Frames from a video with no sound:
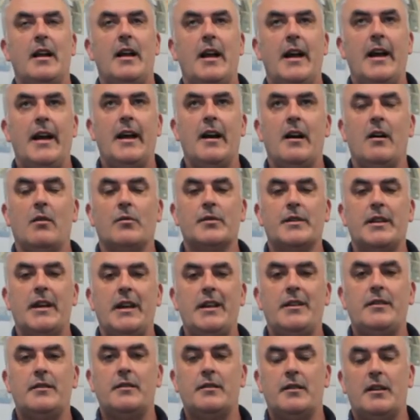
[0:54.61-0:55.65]
how
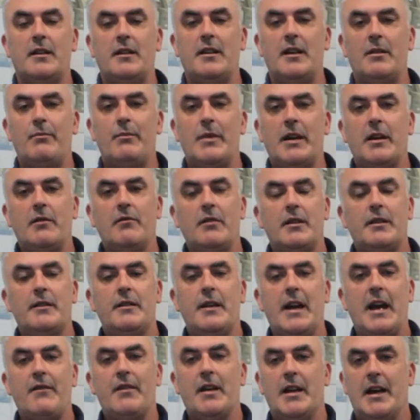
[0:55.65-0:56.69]
teachers can get better at
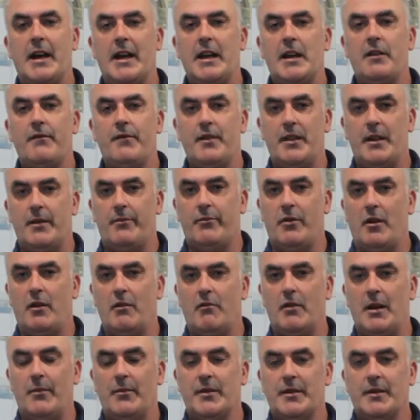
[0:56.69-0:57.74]
advocating for their
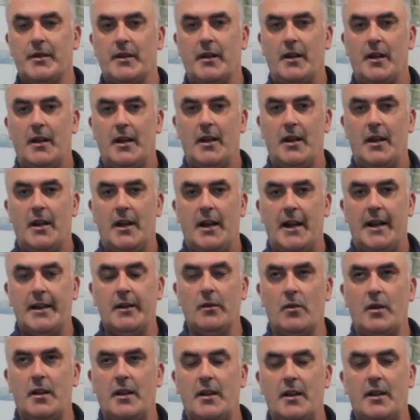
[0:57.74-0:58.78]
programs and
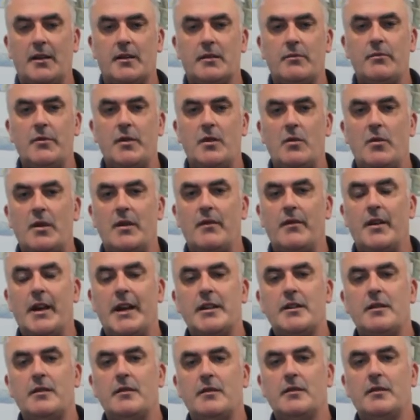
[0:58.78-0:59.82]
looking at some new
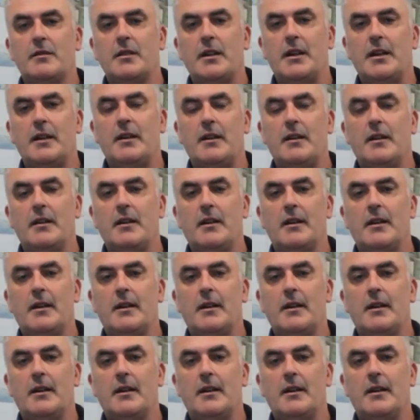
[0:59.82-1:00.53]
innovations in